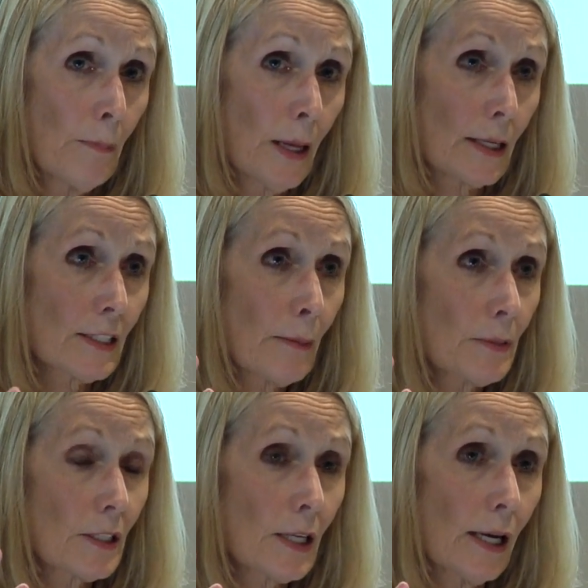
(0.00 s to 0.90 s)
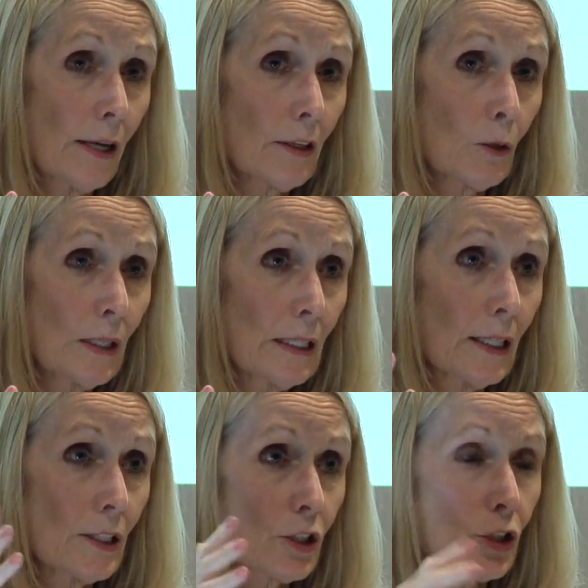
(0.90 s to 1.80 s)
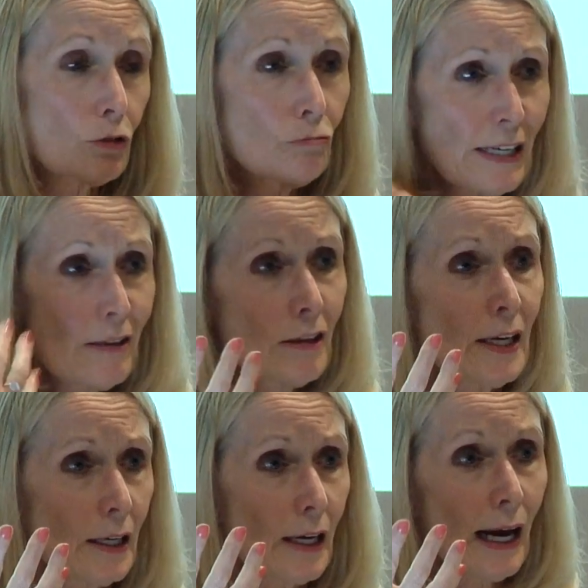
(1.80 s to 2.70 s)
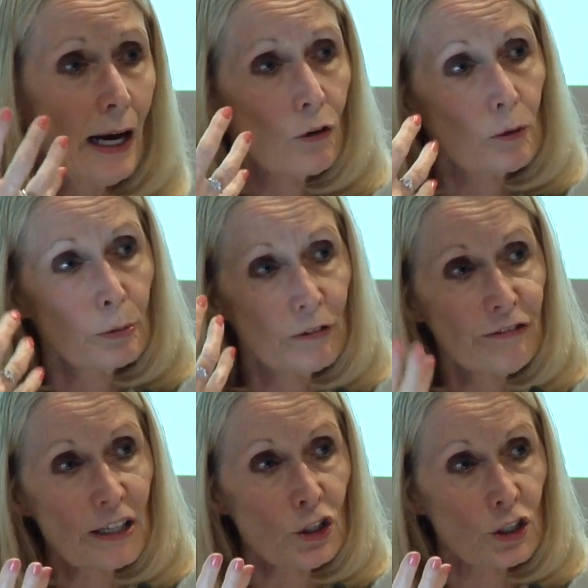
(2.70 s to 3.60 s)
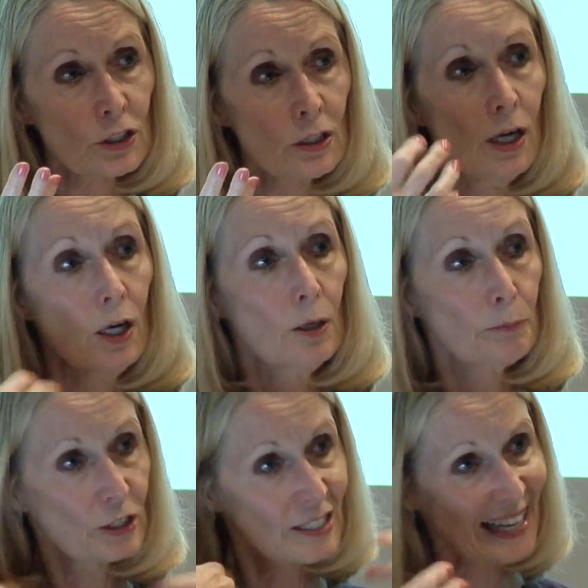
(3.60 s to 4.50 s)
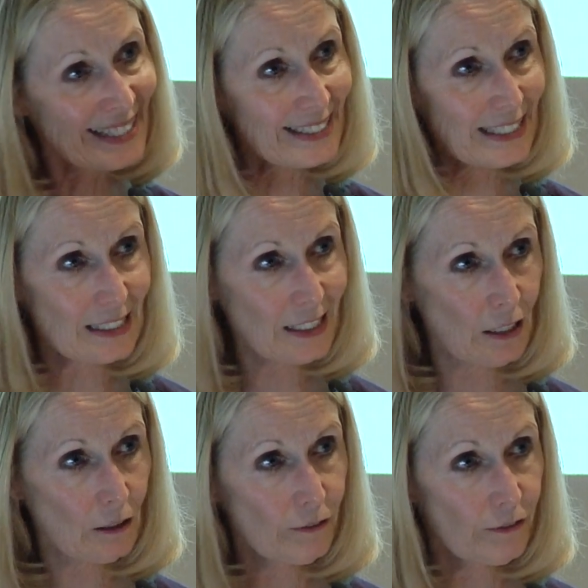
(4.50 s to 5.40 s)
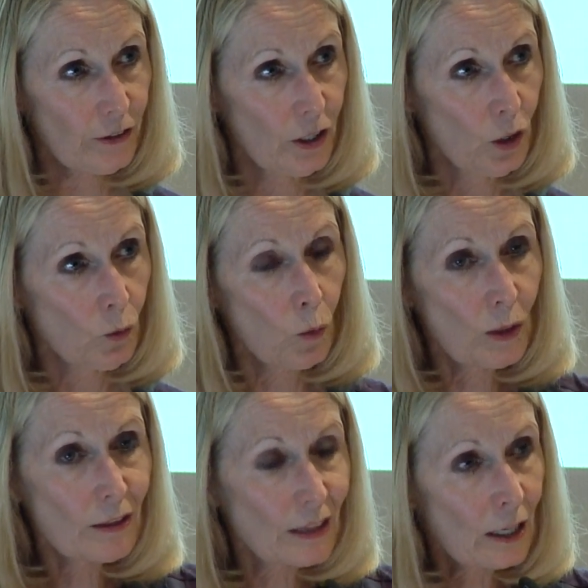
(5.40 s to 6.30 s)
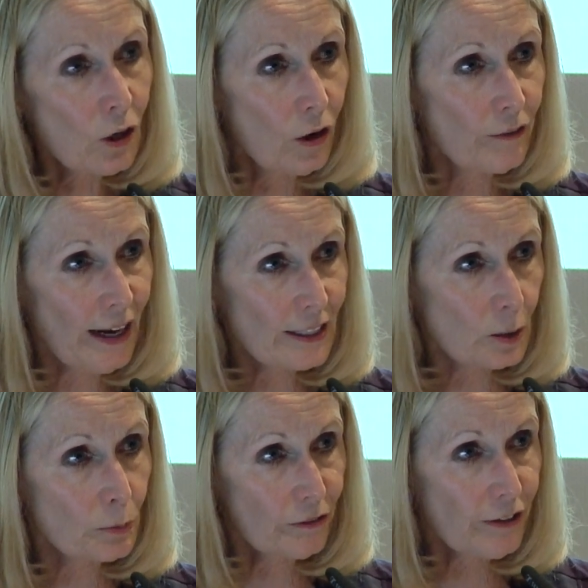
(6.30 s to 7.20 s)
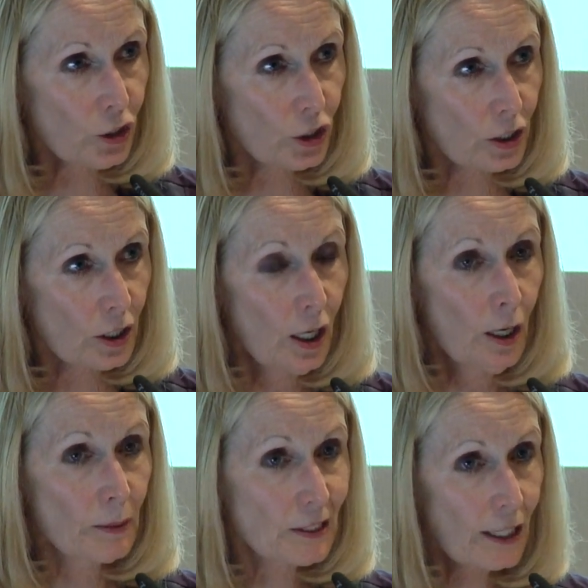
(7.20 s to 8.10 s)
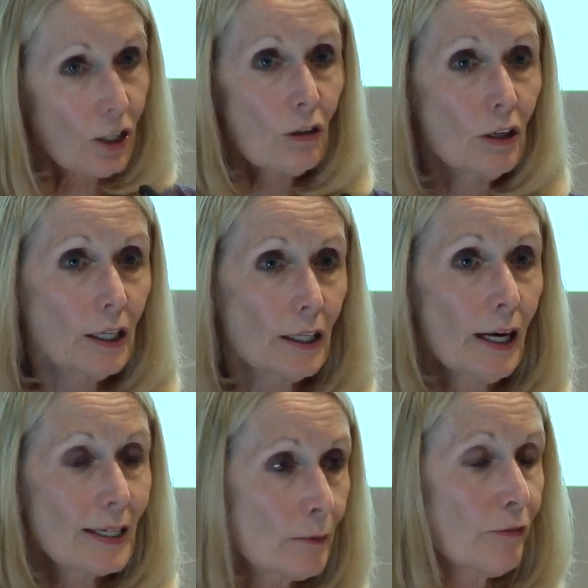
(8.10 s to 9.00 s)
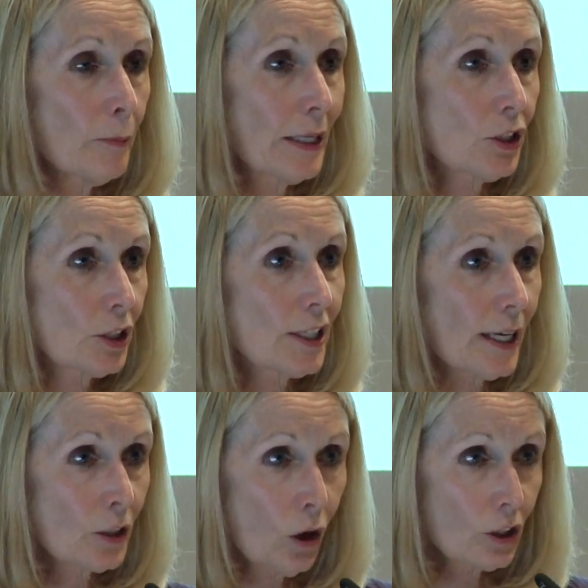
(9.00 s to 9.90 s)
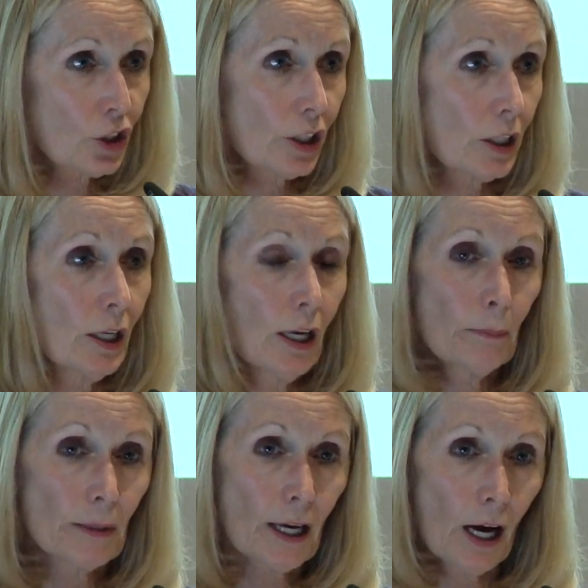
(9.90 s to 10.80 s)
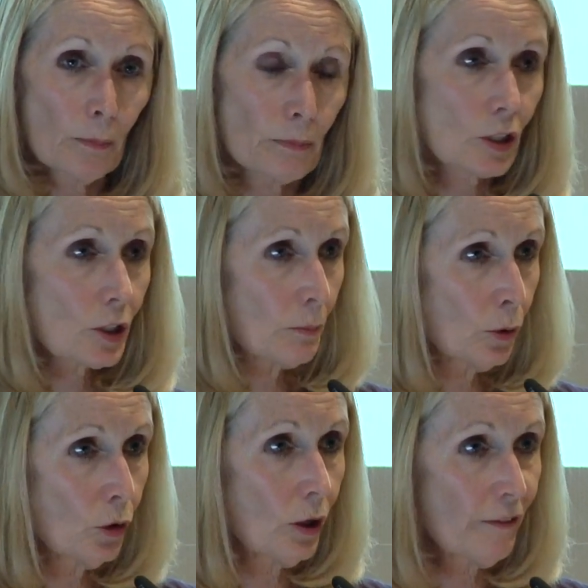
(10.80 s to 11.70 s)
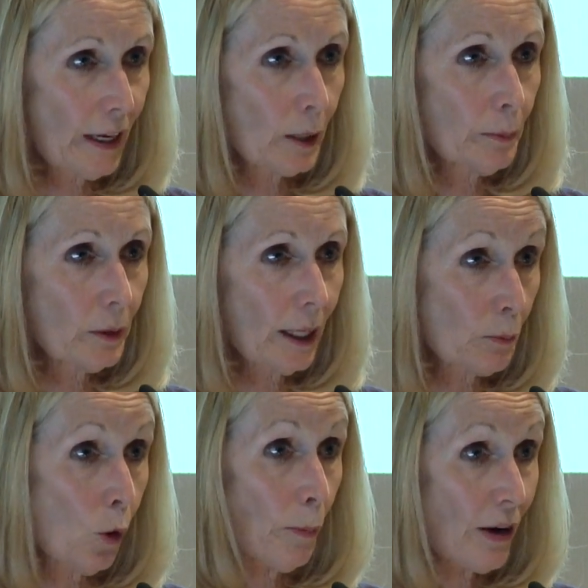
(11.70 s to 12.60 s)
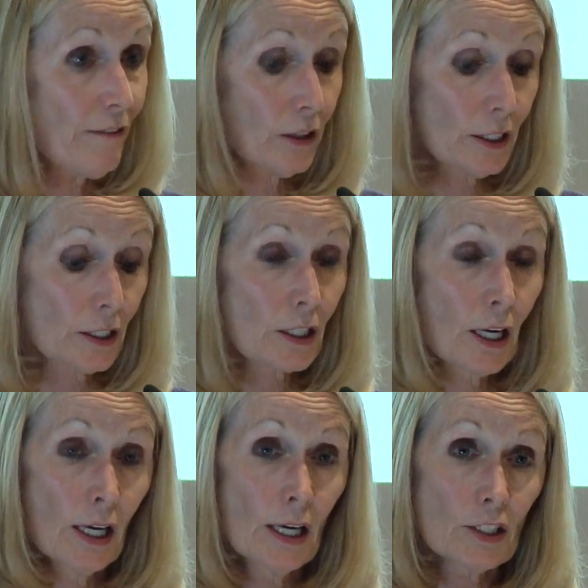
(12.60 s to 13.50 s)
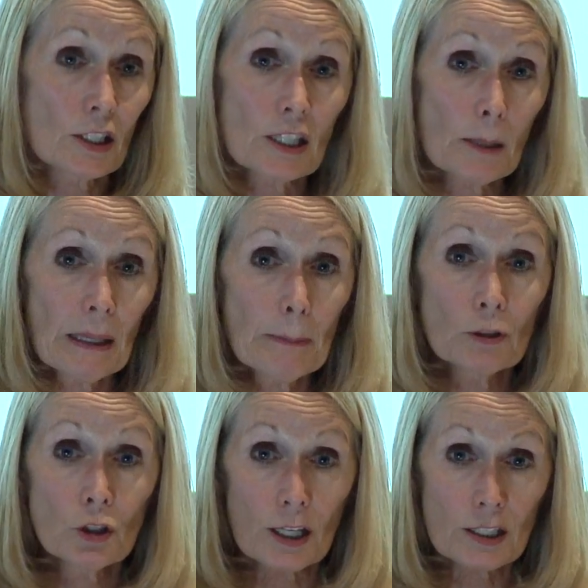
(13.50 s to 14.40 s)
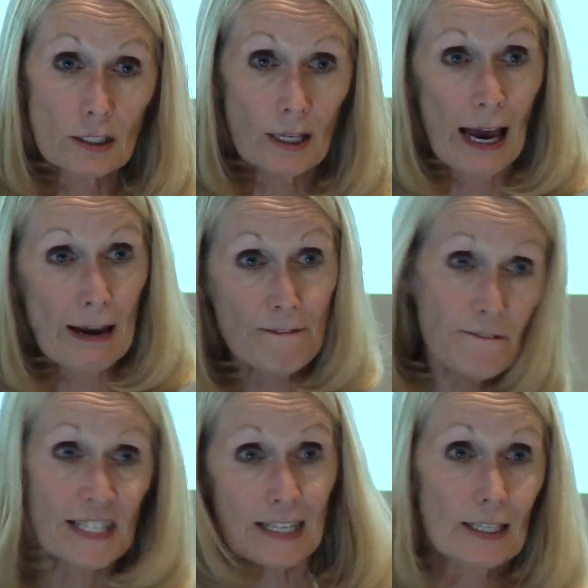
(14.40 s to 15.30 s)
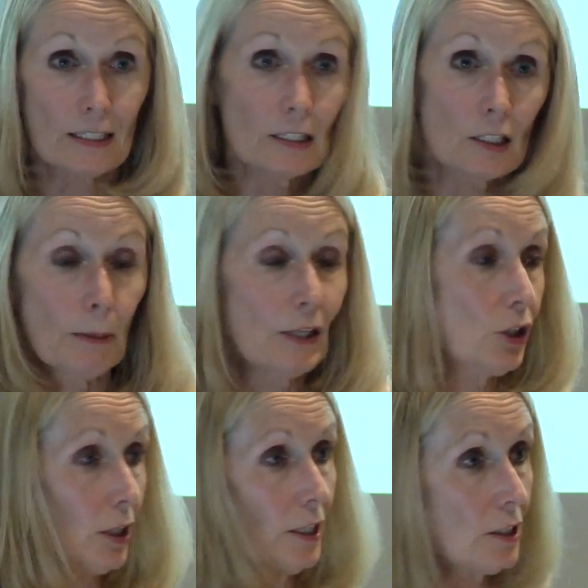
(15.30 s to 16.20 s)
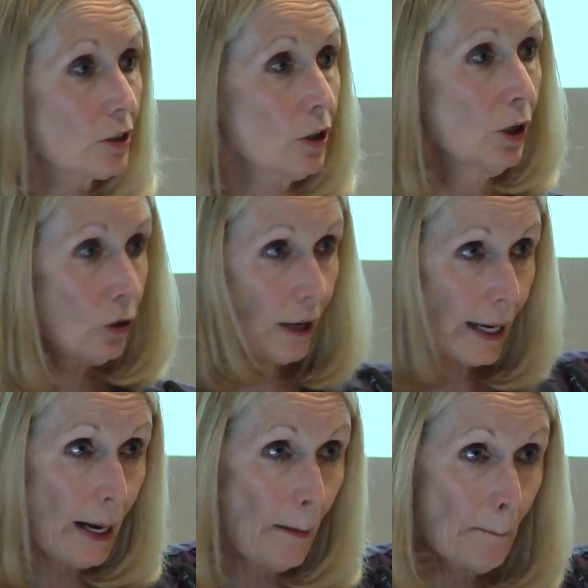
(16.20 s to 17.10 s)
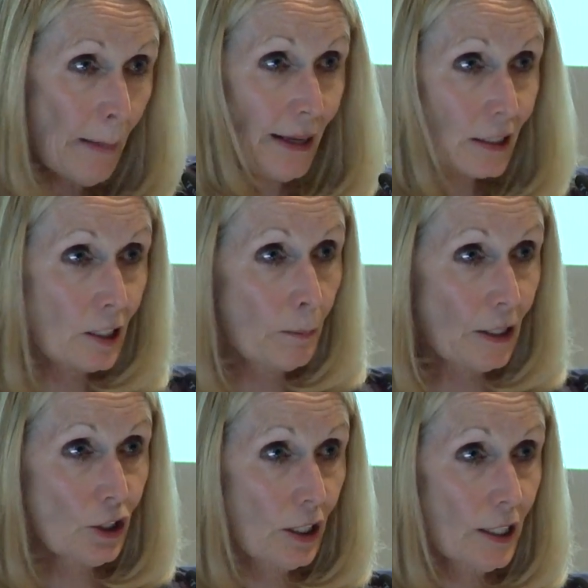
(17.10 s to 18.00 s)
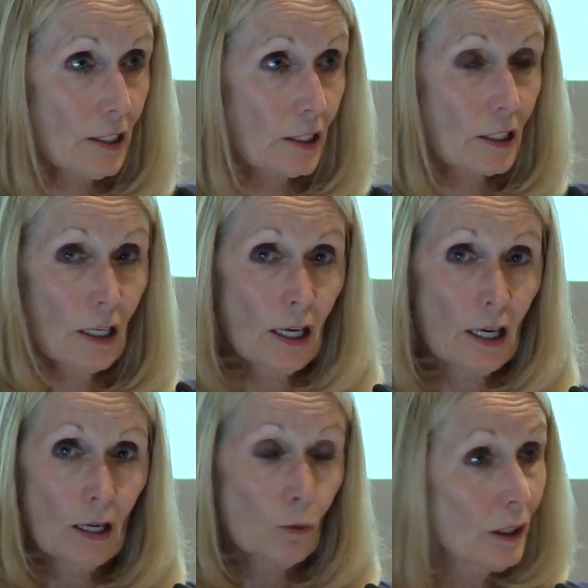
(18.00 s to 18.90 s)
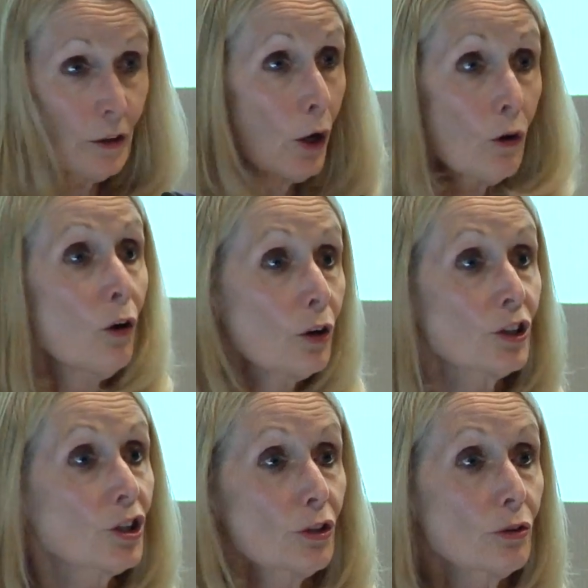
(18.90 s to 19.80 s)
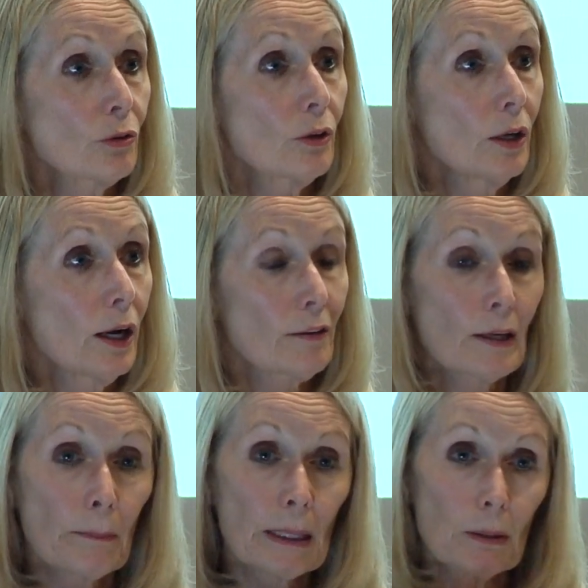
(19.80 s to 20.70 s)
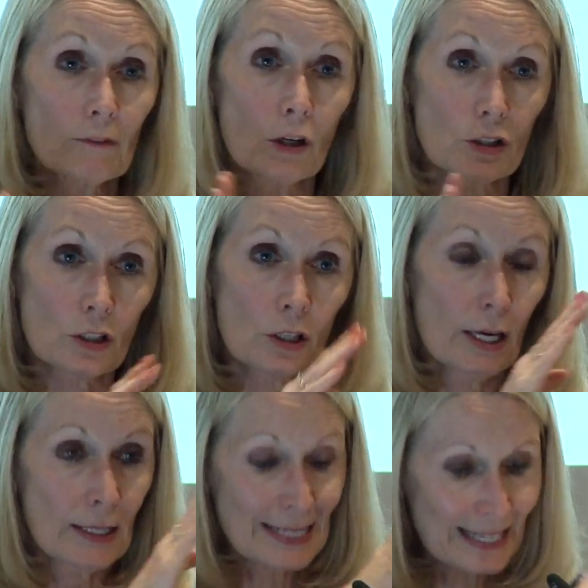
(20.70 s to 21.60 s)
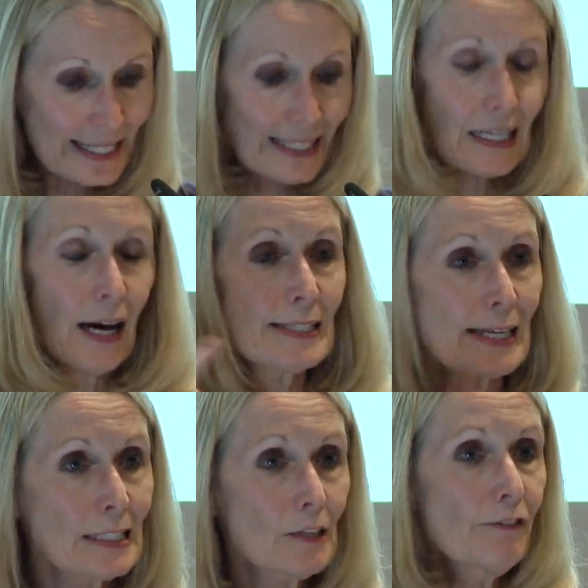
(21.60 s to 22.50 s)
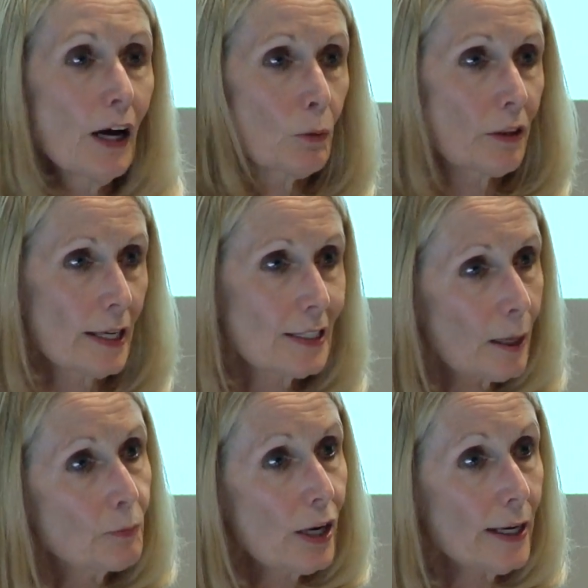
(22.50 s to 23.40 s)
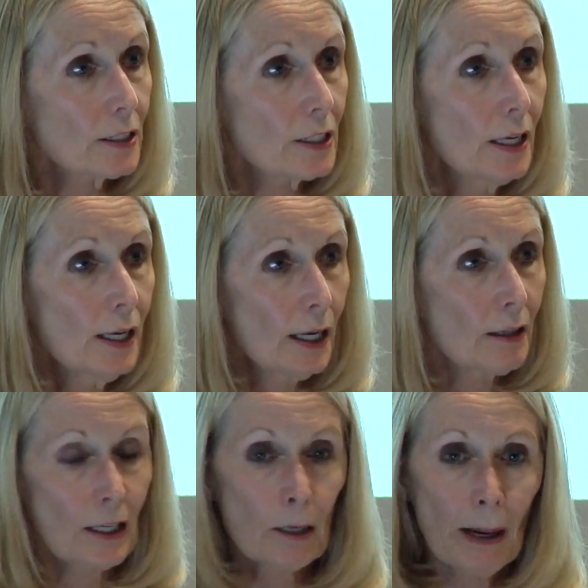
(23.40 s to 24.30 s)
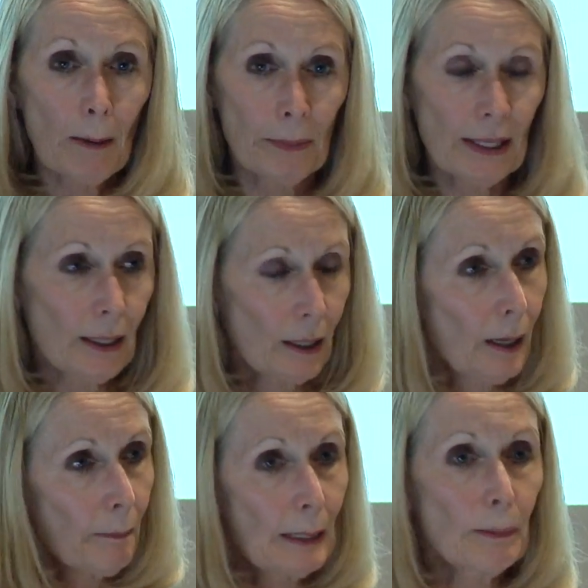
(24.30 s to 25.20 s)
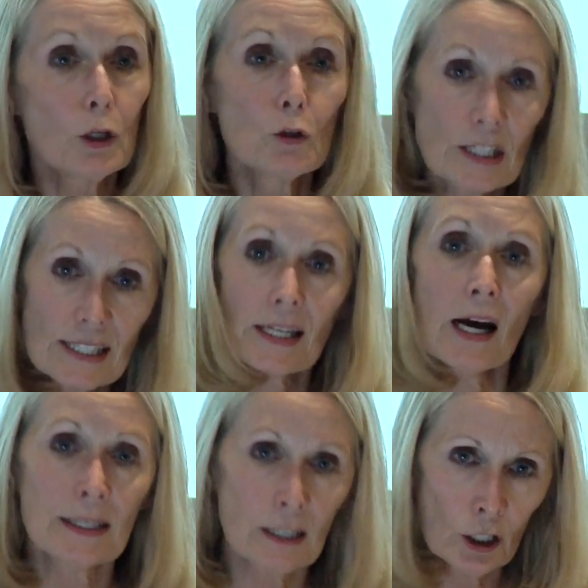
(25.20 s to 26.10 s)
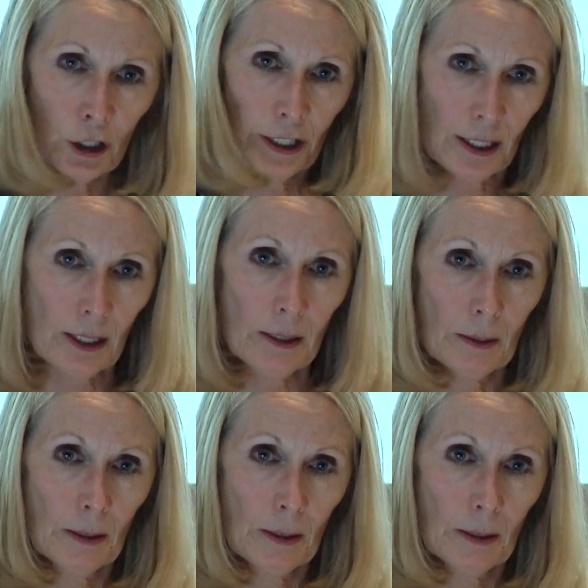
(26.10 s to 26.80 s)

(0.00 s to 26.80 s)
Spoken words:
except to say I think we need to rethink how the profession presents itself, what we think of as the profession, particularly as information technology becomes more available and more prevalent. To see people just as a physics specialist or a math specialist will no longer do. I think people have got to disidentify with their subject and think about being people who design learning.